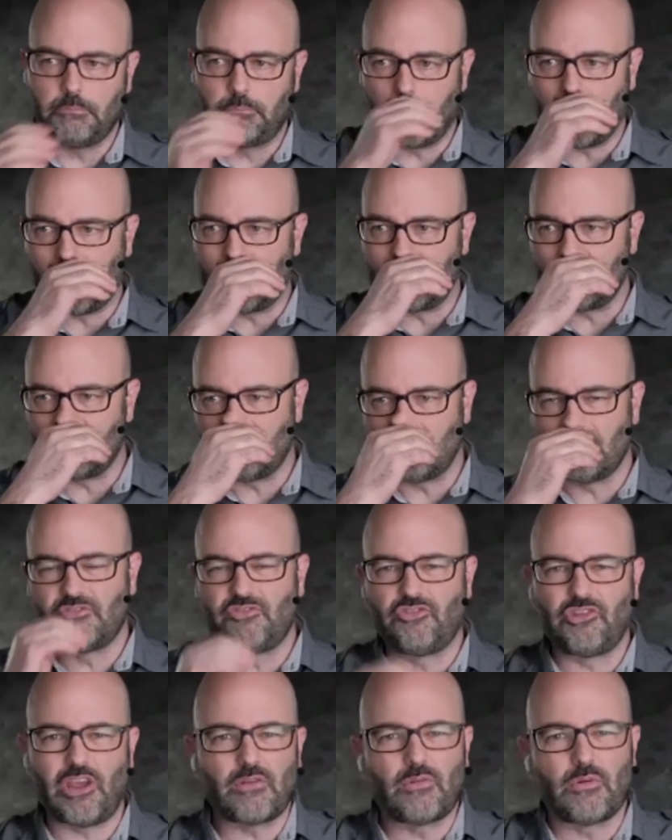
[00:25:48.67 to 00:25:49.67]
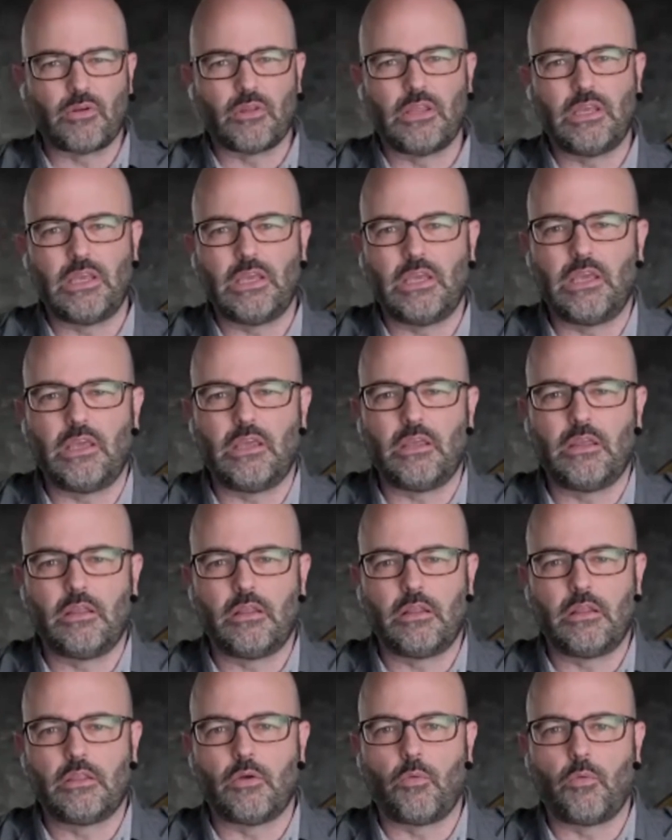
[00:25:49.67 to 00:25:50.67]
But generally,
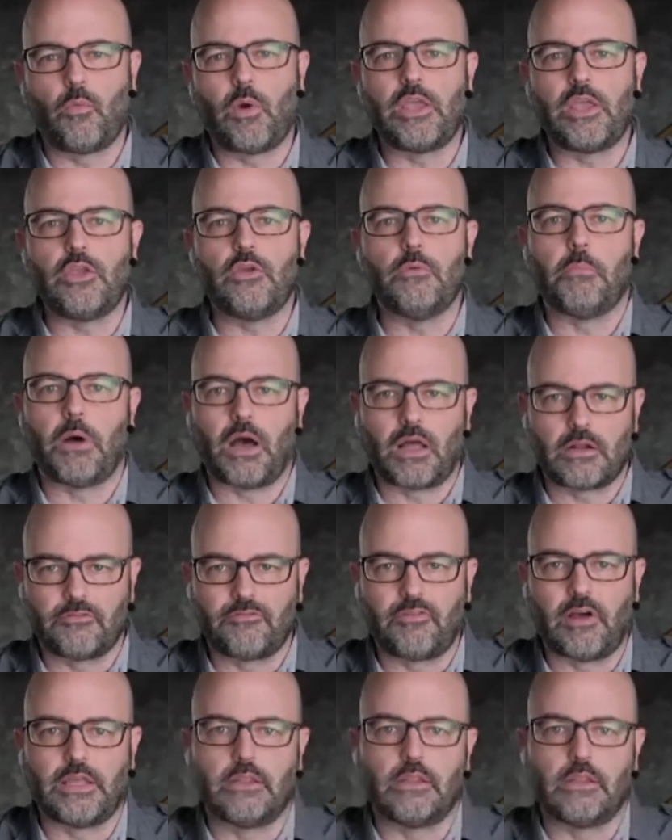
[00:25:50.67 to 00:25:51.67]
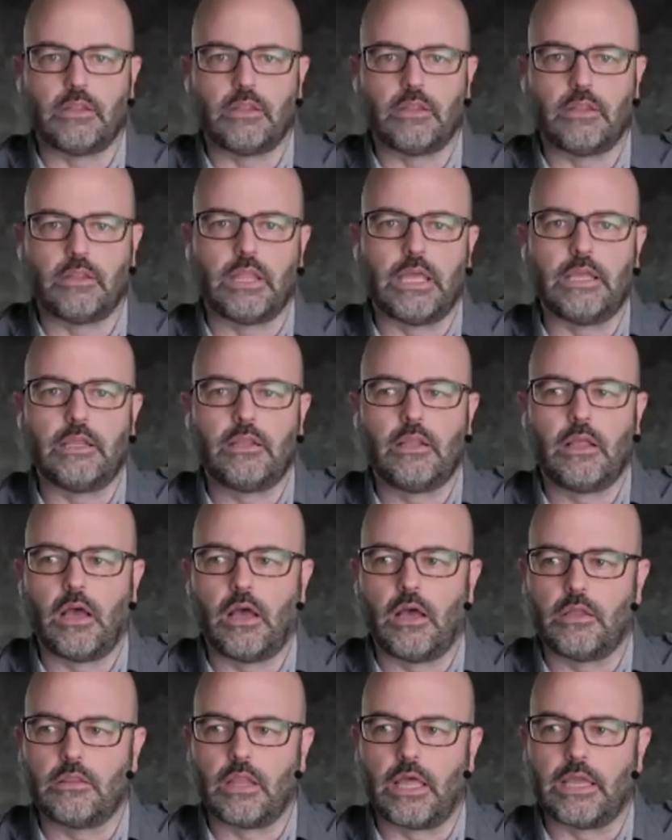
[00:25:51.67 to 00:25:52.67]
the way you modify the
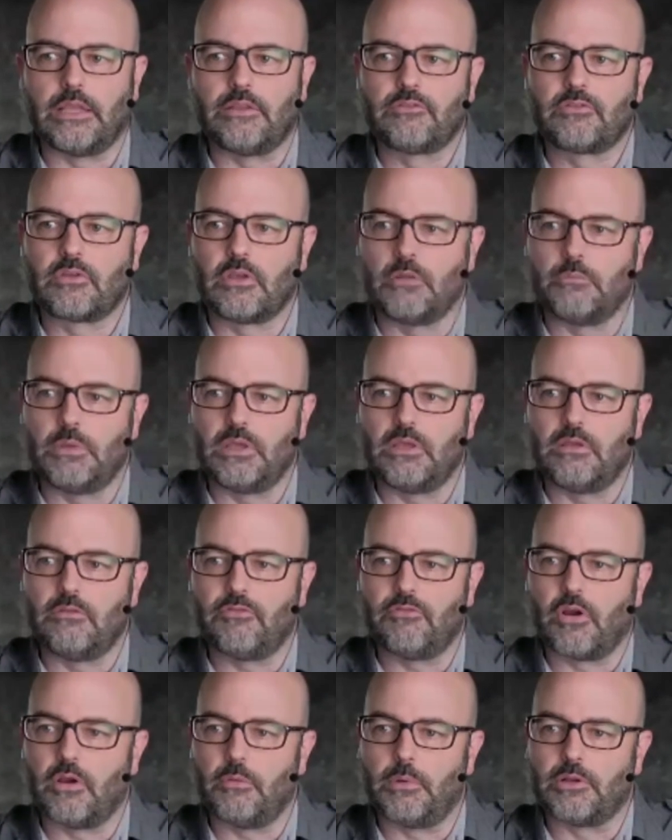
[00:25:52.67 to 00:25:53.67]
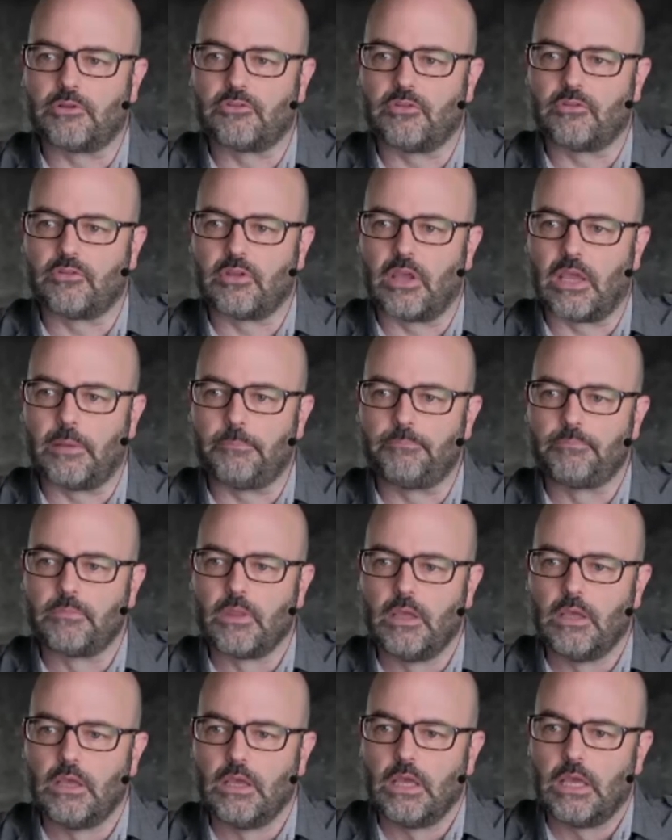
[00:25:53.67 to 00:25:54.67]
lights can be very much the same.
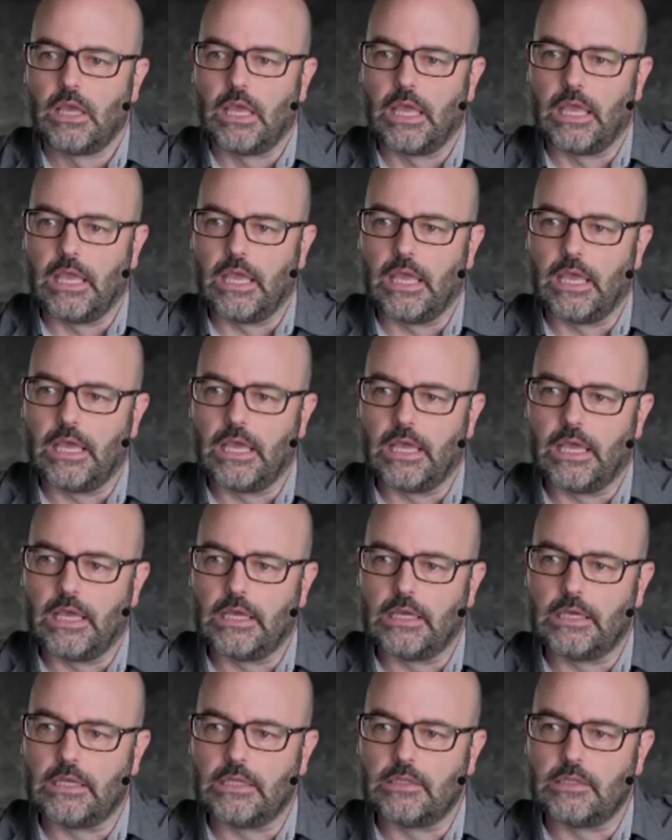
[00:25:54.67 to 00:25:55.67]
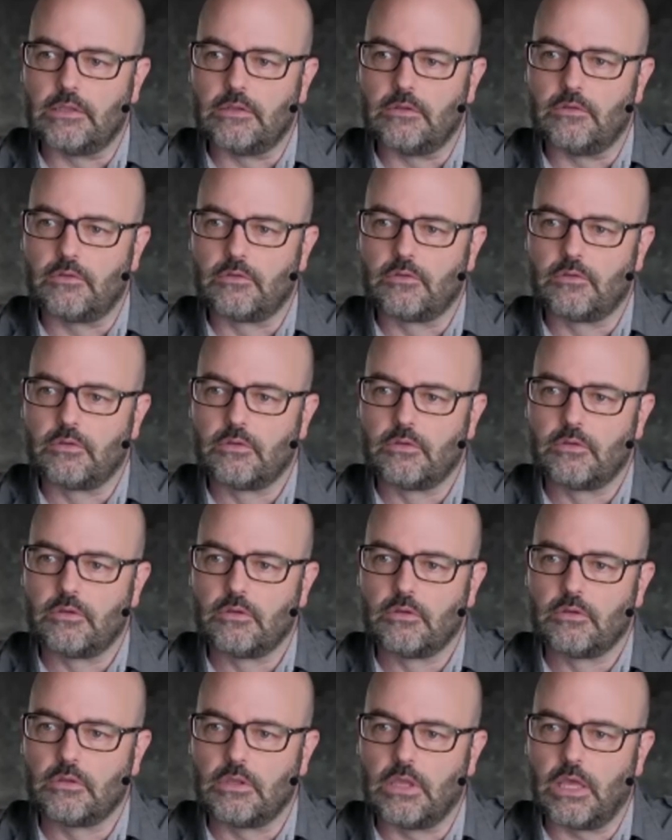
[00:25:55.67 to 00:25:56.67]
And
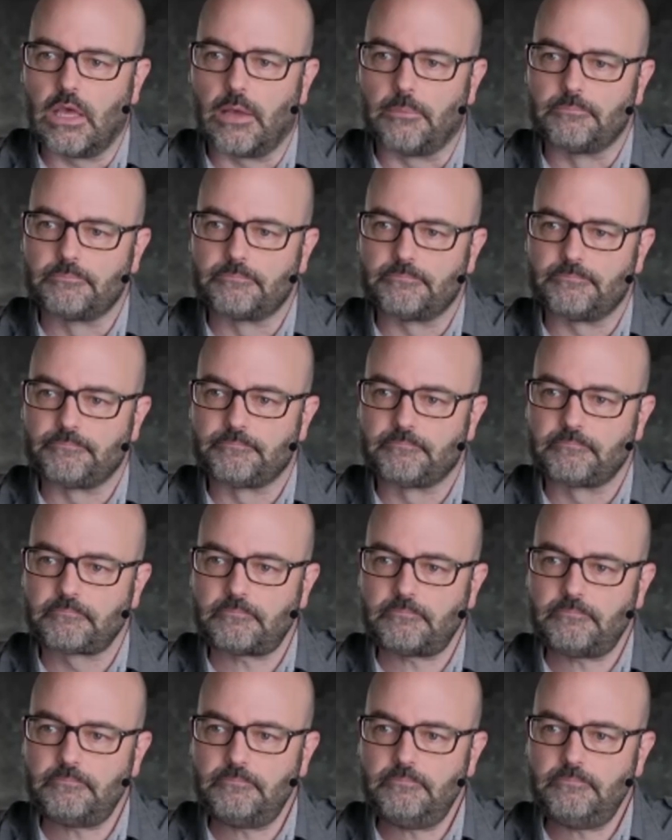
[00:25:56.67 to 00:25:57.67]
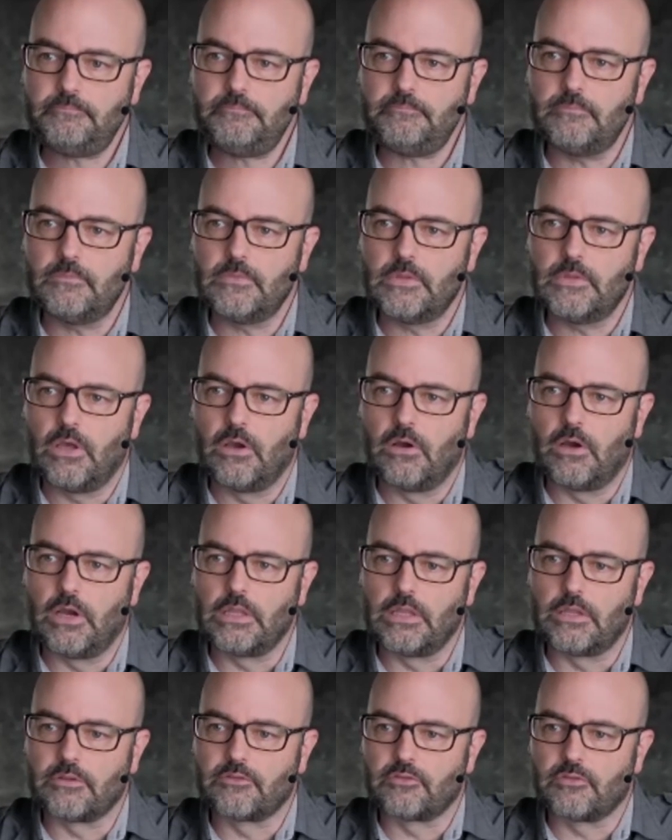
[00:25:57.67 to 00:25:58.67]
yeah. All right,
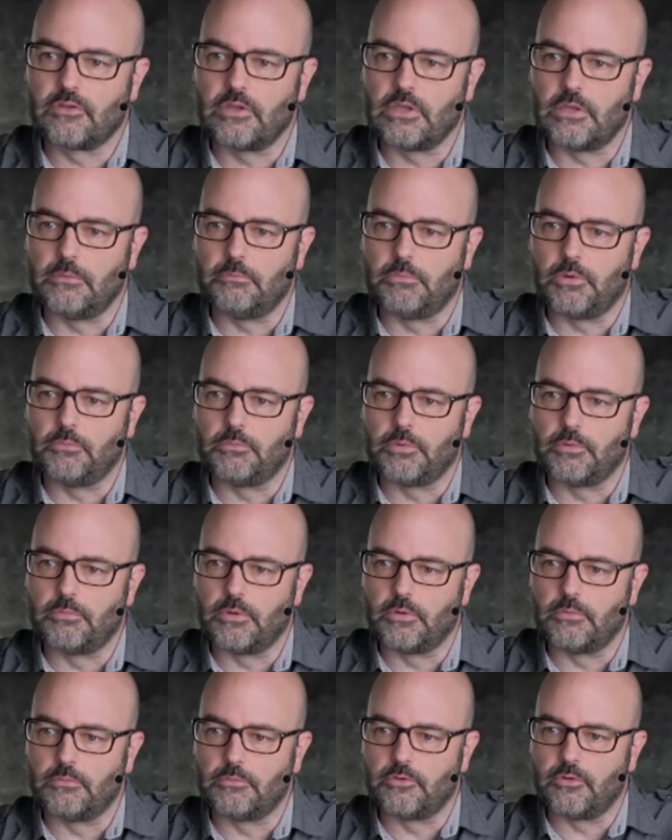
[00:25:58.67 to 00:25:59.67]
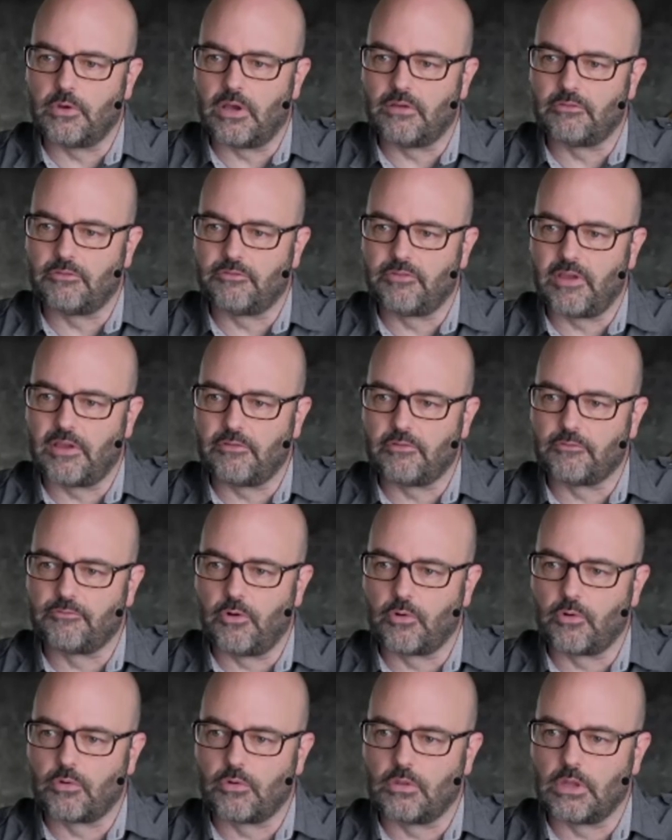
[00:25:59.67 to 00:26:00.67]
let's see. Boom, boom, boom. Do I have a favorite
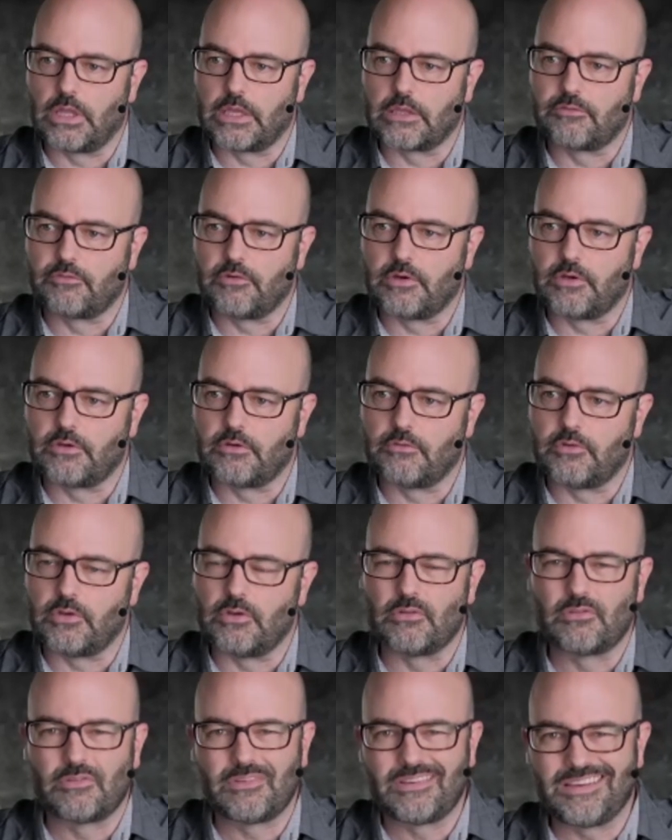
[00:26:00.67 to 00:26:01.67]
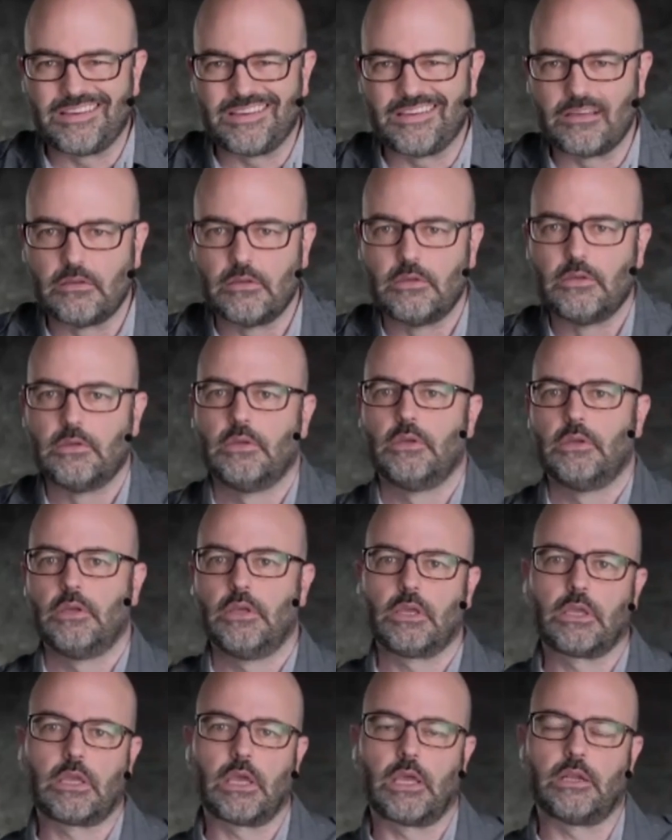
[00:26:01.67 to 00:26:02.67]
focal length for interviews?
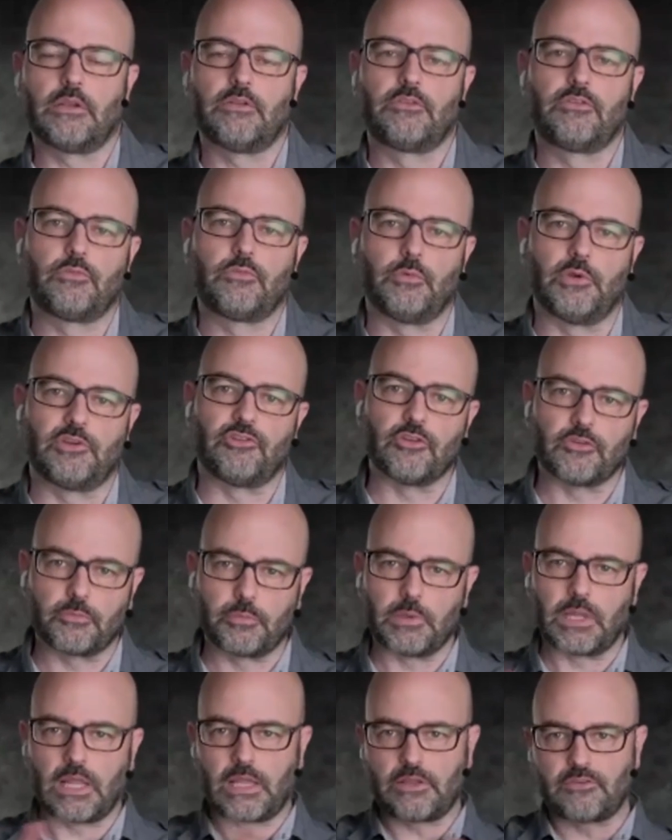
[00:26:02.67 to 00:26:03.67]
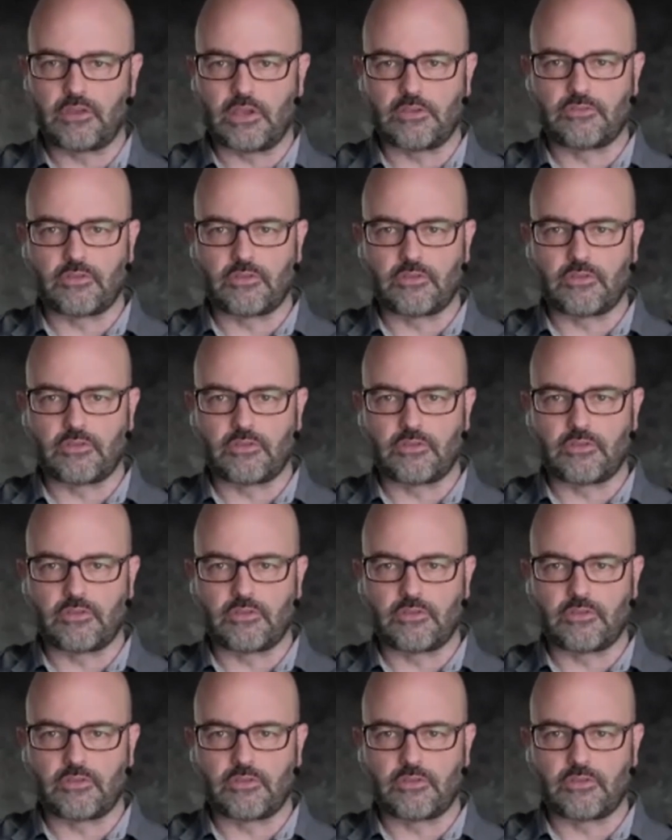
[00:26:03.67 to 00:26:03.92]
It kind of switches, but I'd say